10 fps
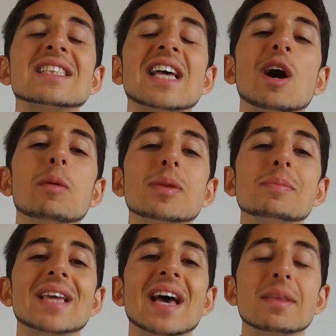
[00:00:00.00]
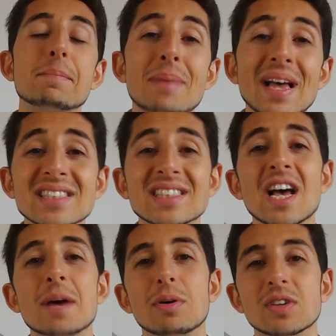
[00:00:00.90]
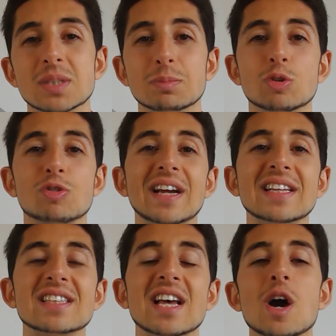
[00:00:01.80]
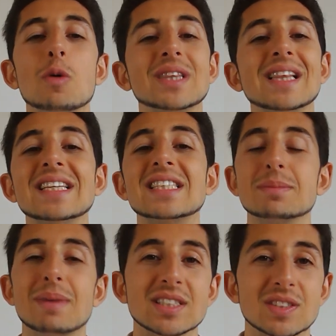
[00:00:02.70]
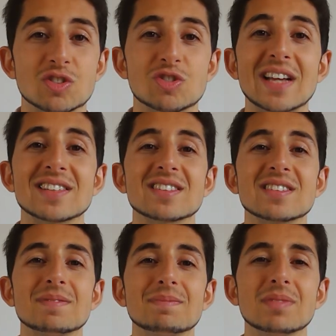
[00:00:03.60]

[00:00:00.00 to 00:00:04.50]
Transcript: to help them get the best possible grades with the least amount of stress.